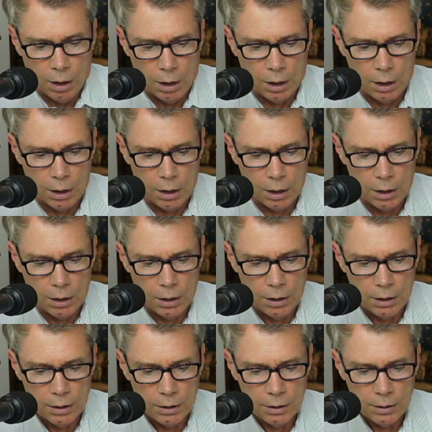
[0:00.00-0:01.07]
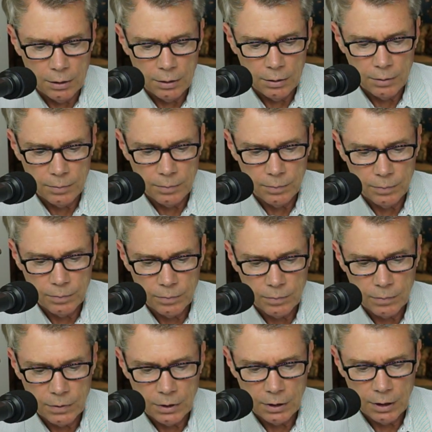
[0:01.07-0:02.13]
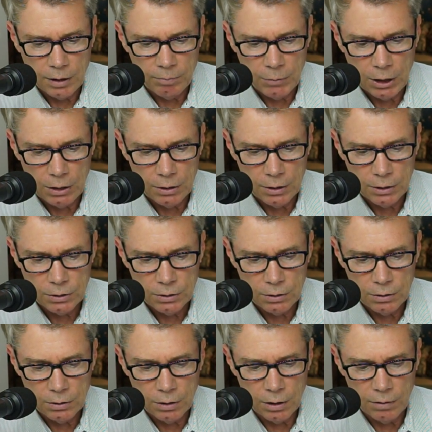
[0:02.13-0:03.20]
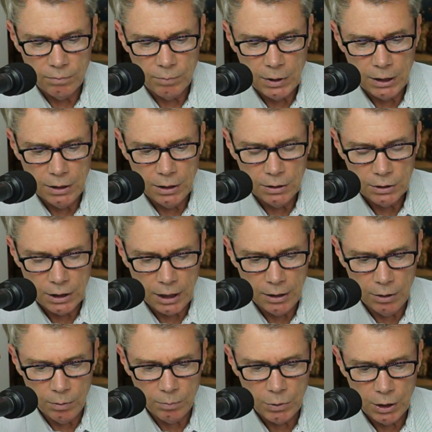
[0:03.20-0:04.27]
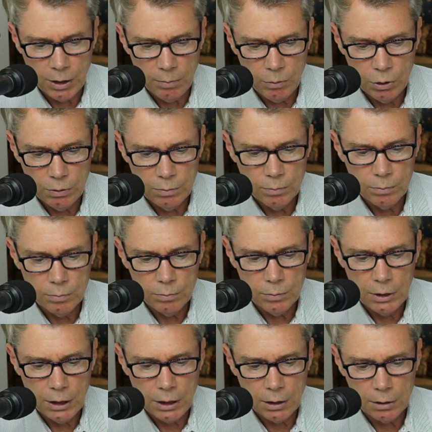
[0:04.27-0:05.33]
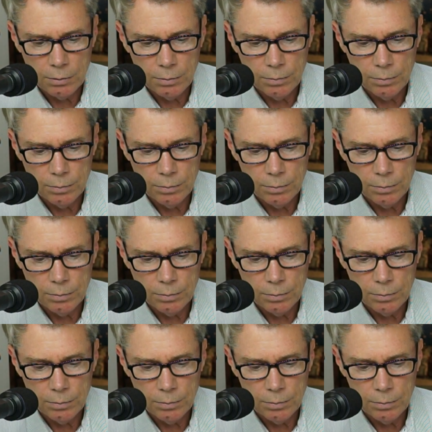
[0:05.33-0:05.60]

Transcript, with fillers: Ah, I've made a list of my needs. I don't blame you. Yeah.